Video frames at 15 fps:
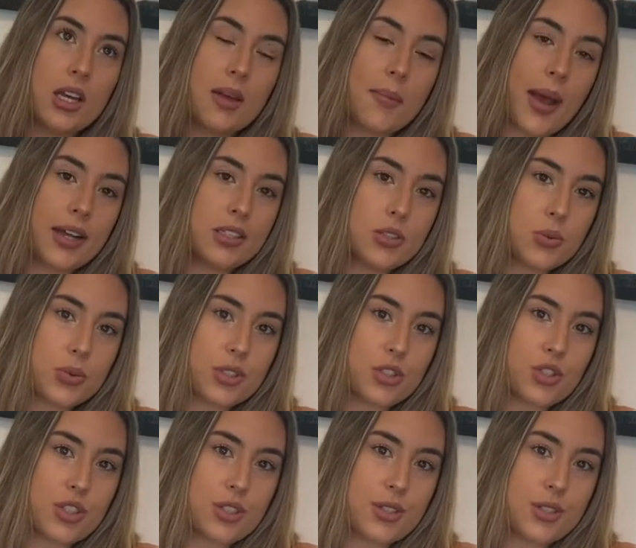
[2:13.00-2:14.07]
mask was
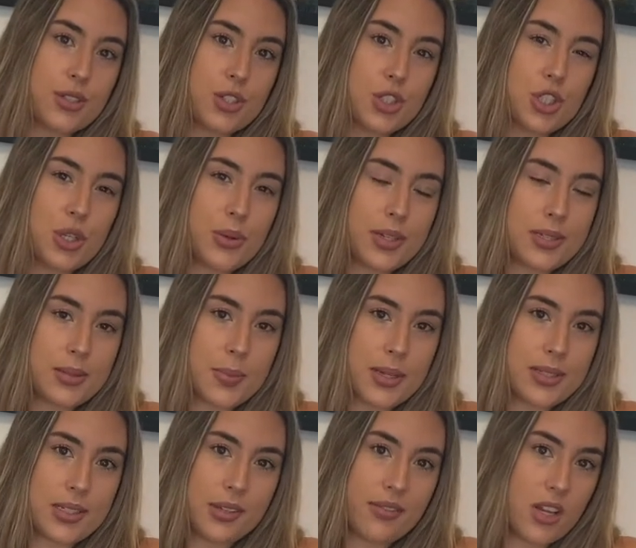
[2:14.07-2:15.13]
just too
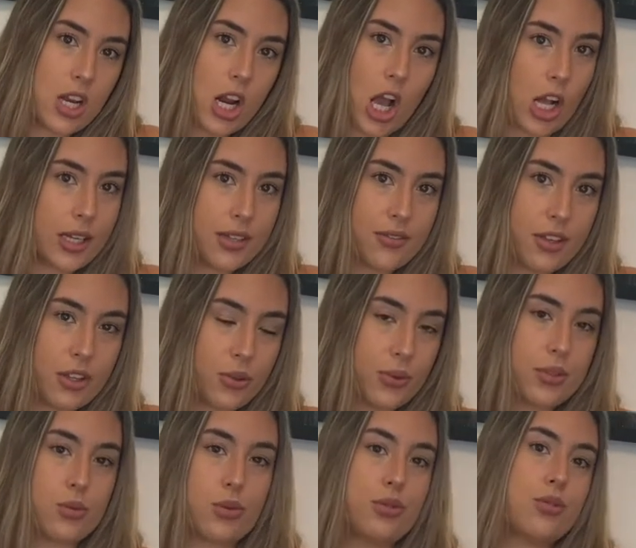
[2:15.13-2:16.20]
expensive and not giving the
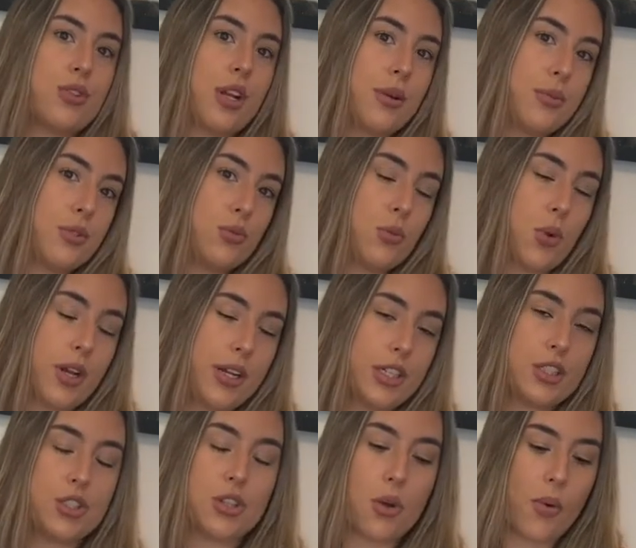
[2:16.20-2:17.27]
results that I was wanting.
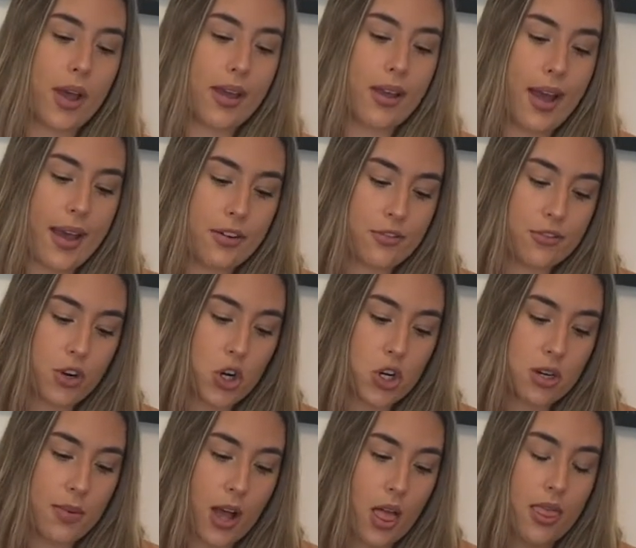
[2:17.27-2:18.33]
So I had heard
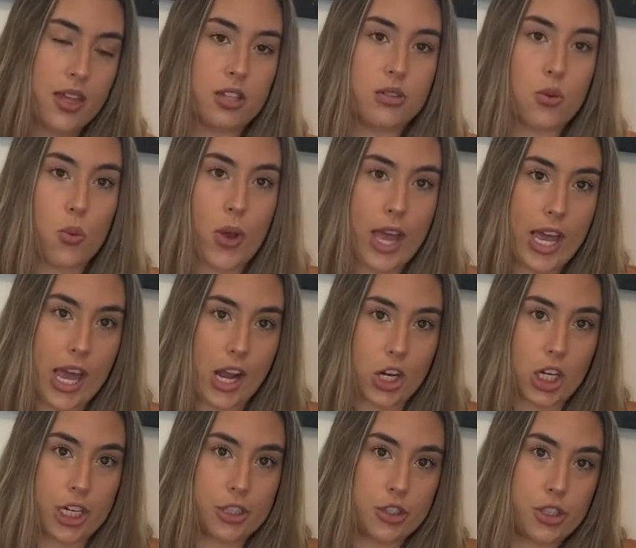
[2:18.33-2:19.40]
about this Ouai hair
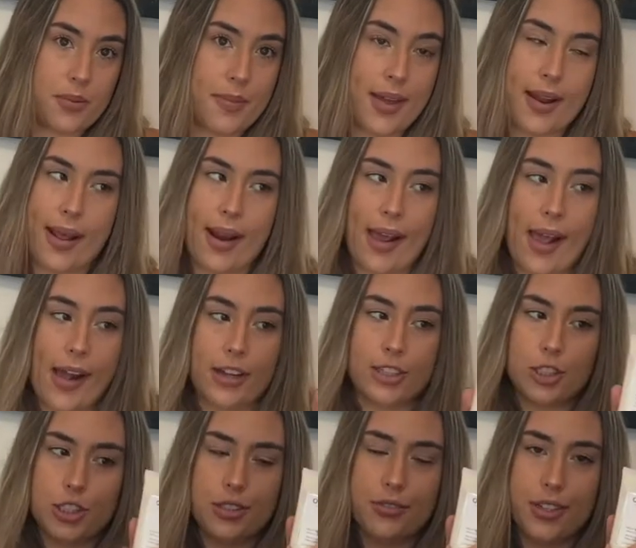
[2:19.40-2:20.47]
care treatment, and I
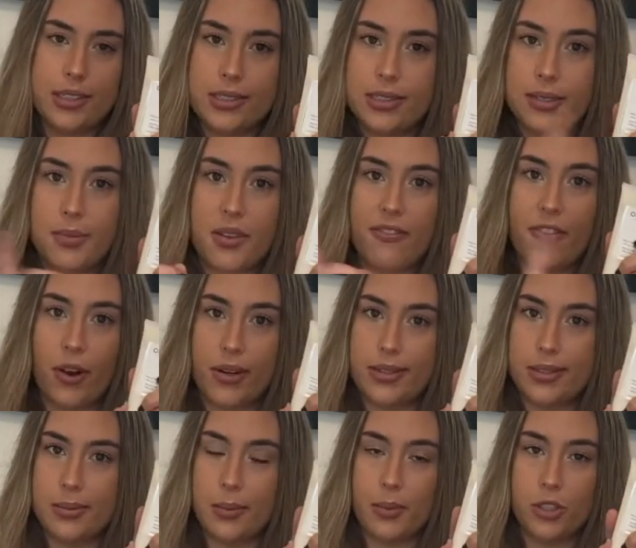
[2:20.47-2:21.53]
actually find it to be very
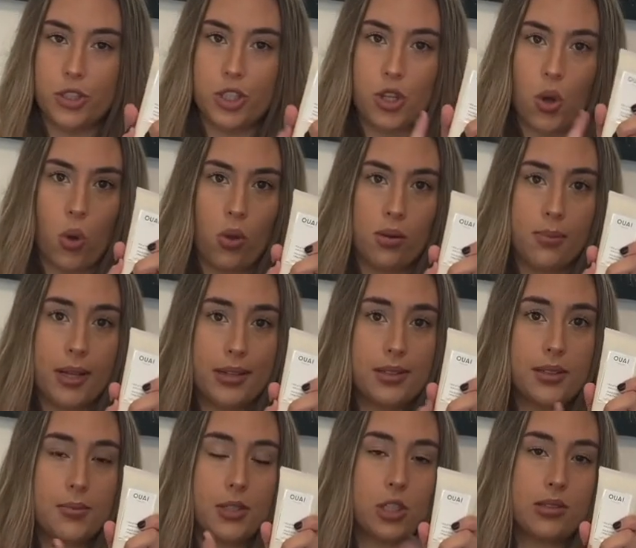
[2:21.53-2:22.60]
similar to the
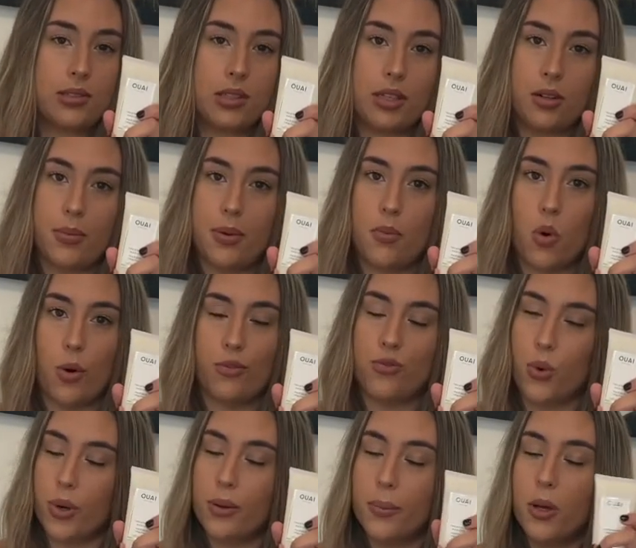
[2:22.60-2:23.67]
Olaplex, but just a little bit more
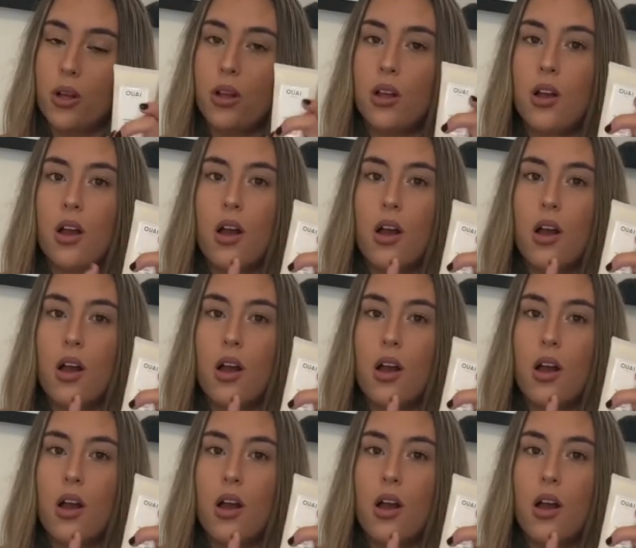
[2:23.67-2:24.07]
affordable.